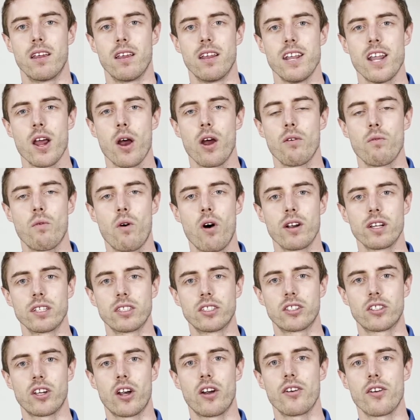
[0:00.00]
Now, I want to
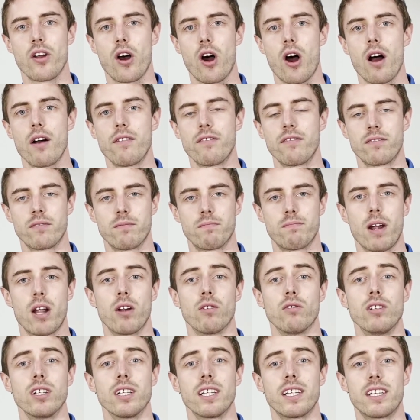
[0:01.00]
start off by
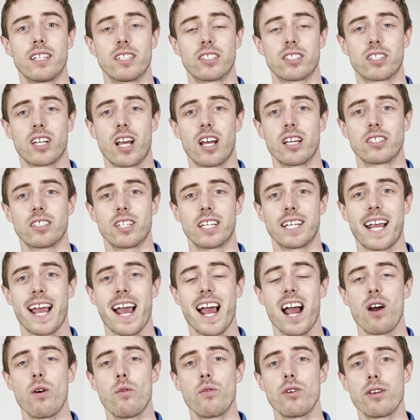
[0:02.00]
really discussing
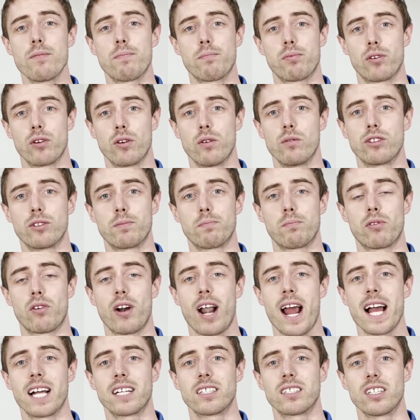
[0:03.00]
how we approach
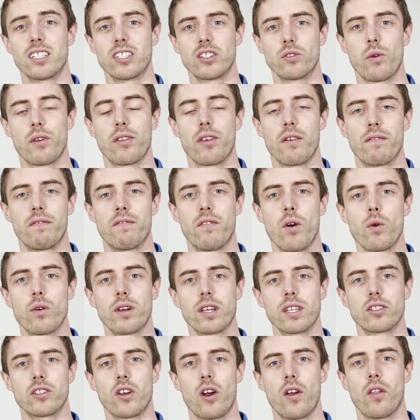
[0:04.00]
practice with a
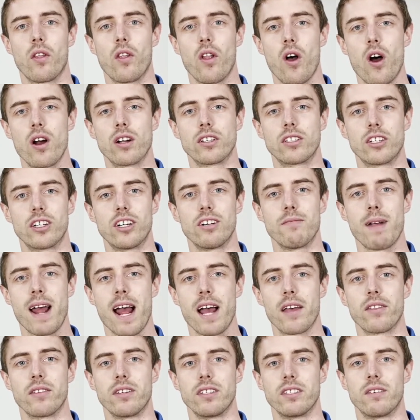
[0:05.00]
focus on long-term
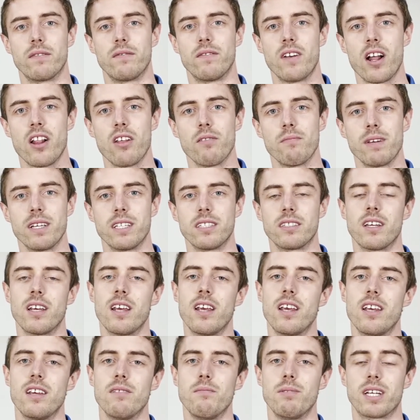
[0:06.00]
athlete development,
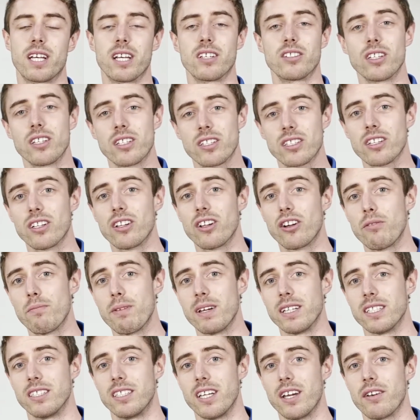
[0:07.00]
because this is a little
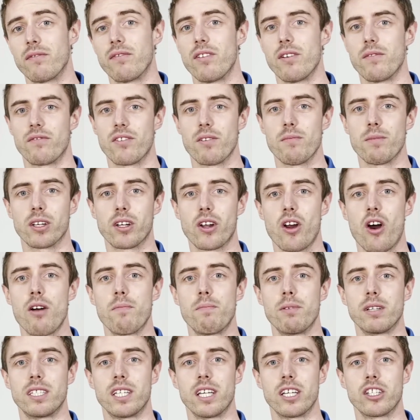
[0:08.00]
bit different from the
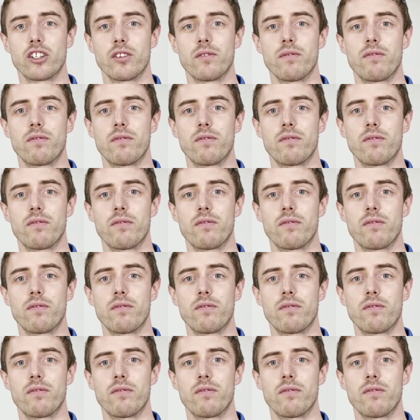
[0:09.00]
competition